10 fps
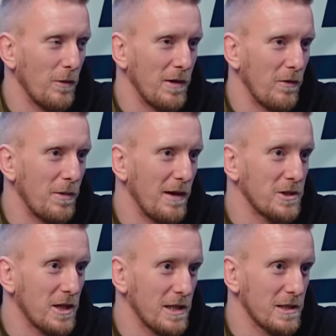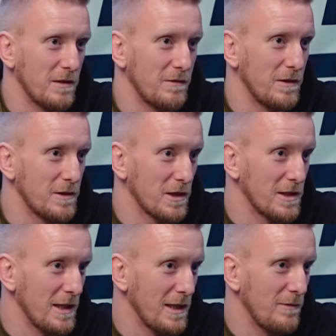bit of a better chance of
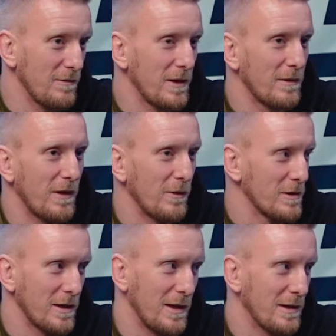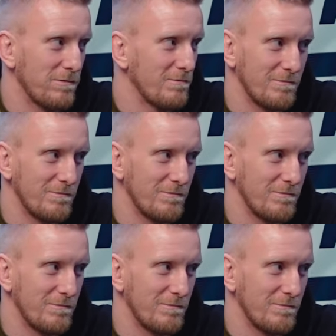succeeding. Frank was like,